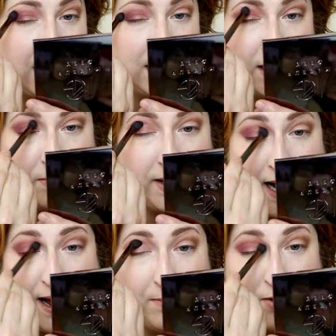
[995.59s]
color, but
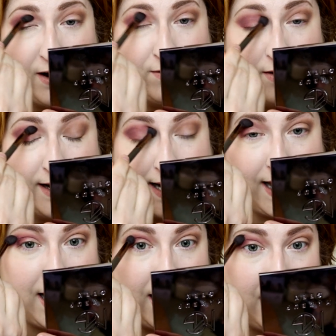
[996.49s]
I'm grateful that I
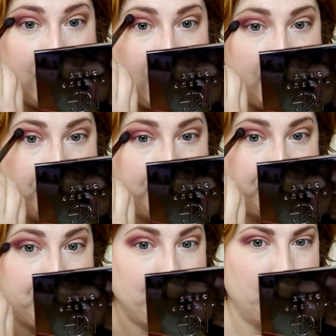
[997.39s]
can,
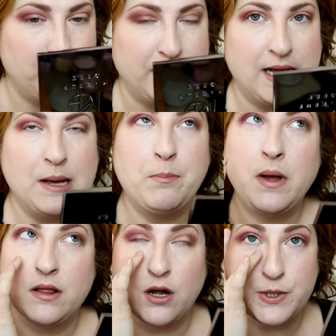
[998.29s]
um,
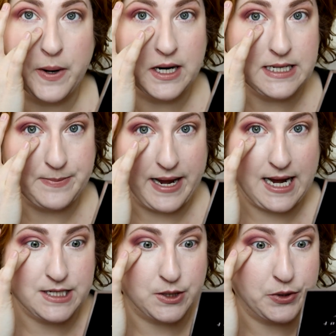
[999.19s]
in large part because
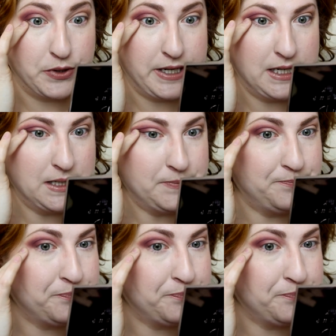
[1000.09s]
my eyes are green.